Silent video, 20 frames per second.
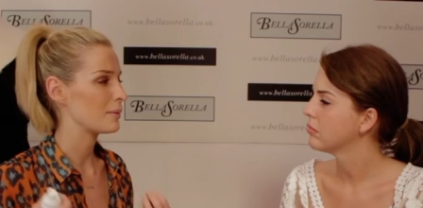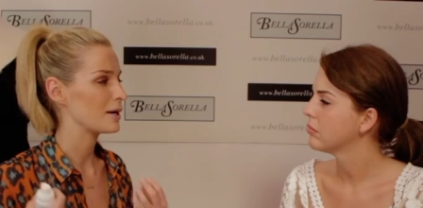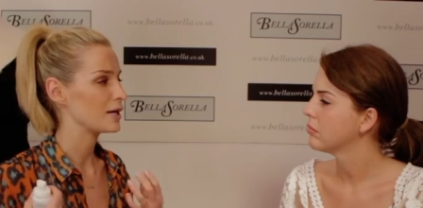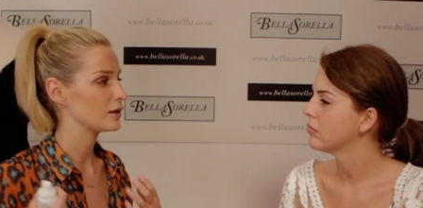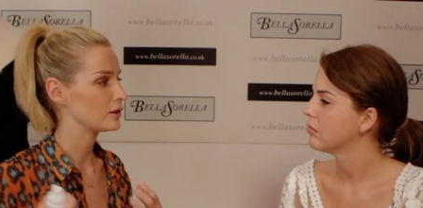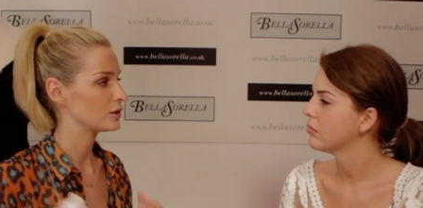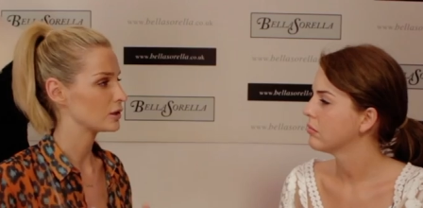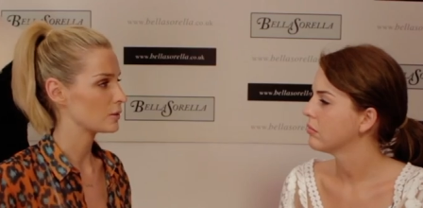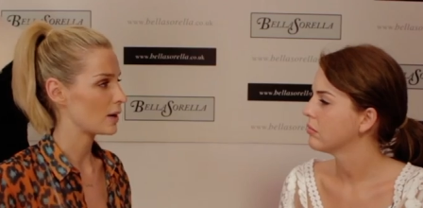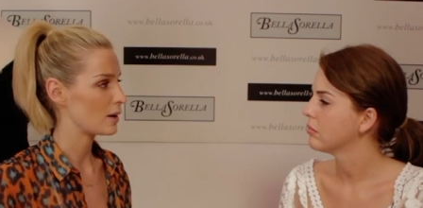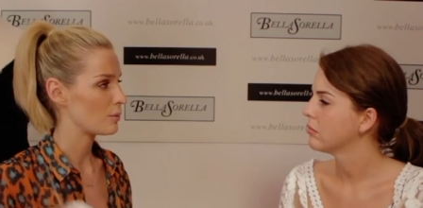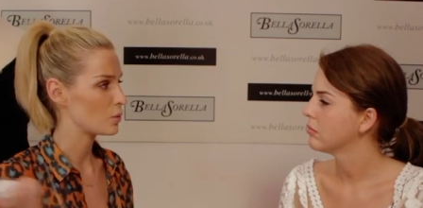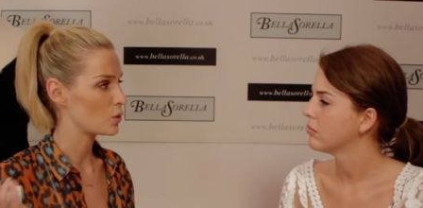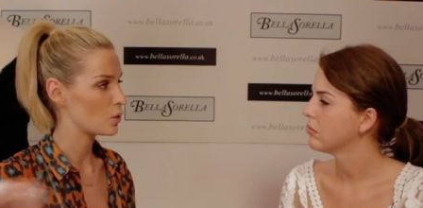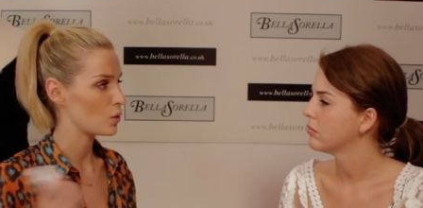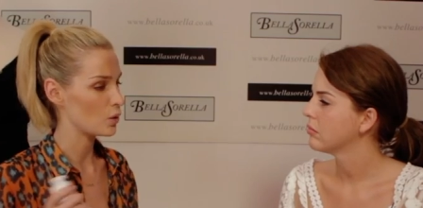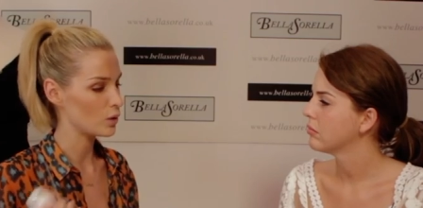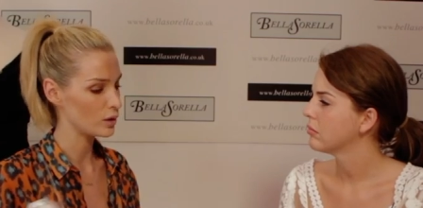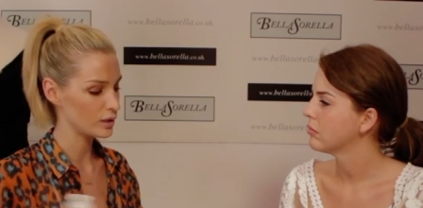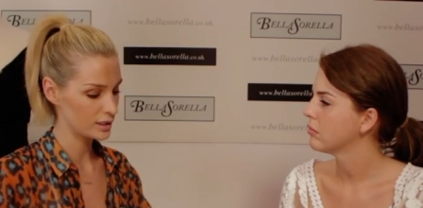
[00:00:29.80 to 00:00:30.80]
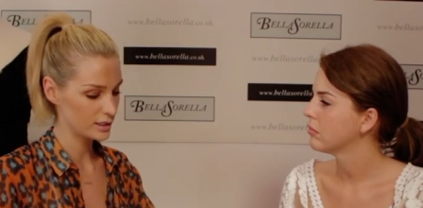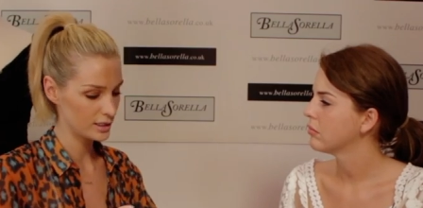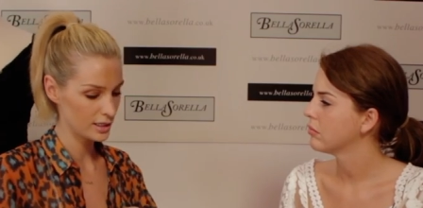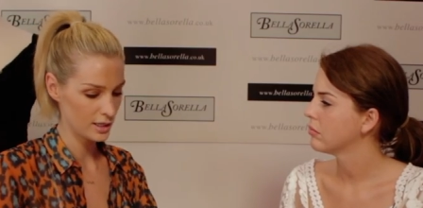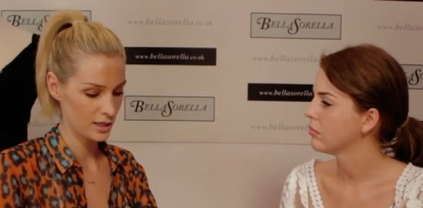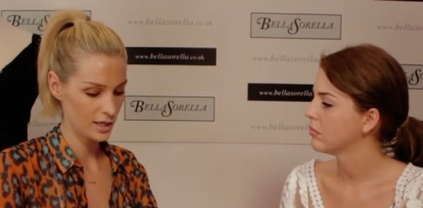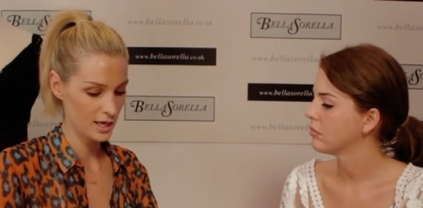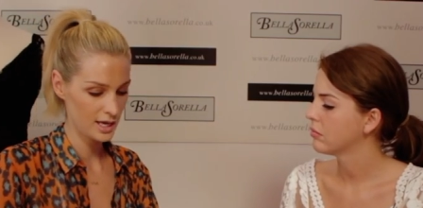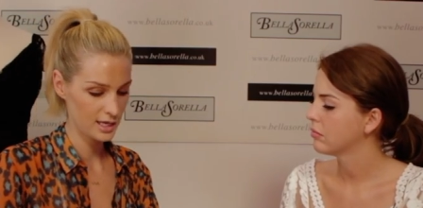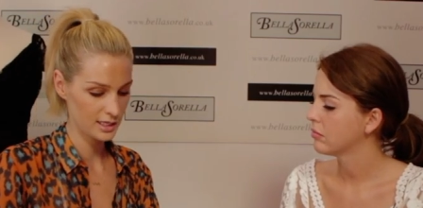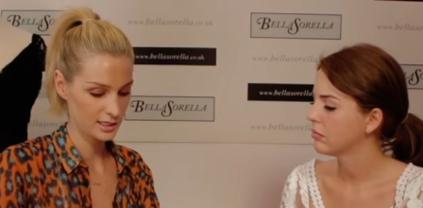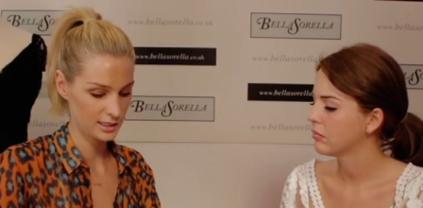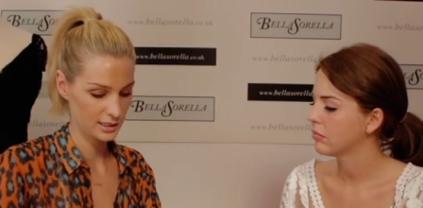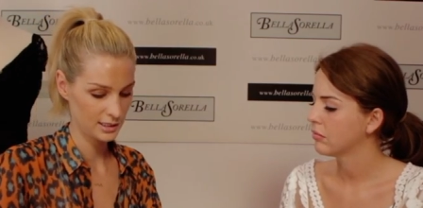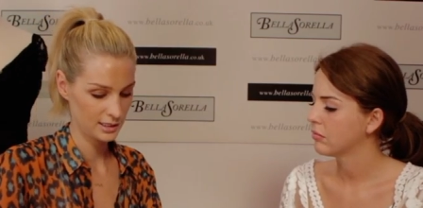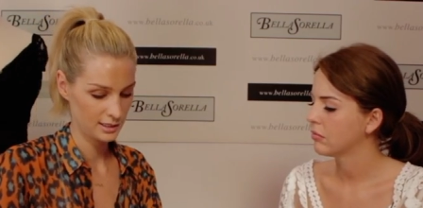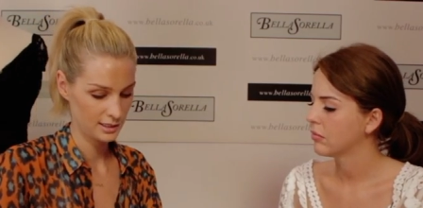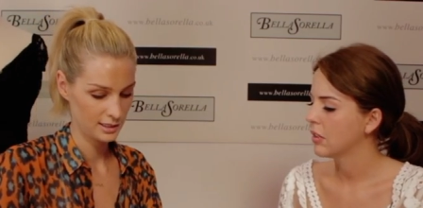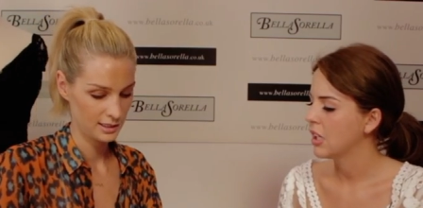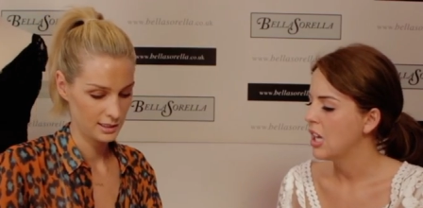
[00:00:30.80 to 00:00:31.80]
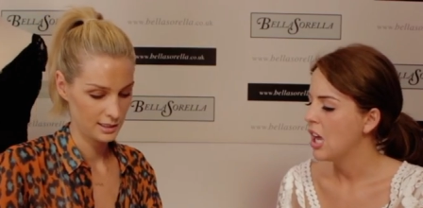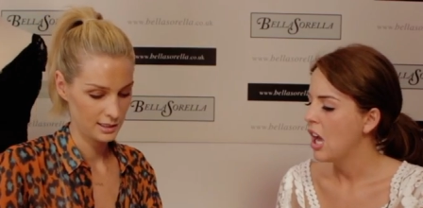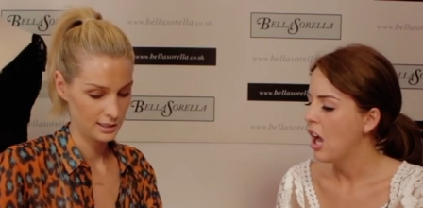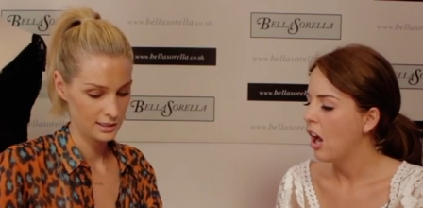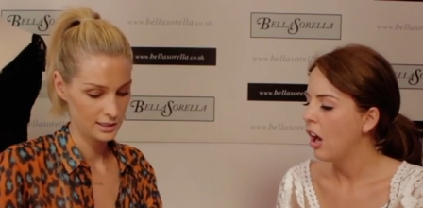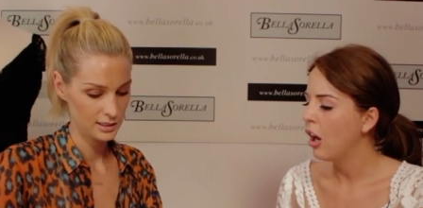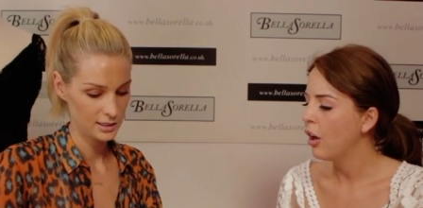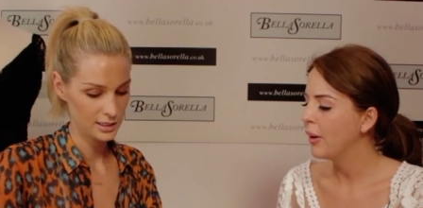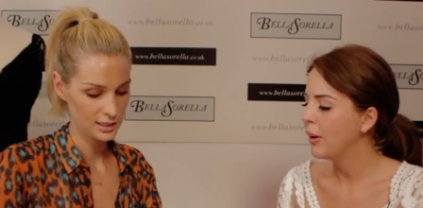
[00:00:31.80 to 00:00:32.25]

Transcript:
Speaker 1: of make you sweat more. So this I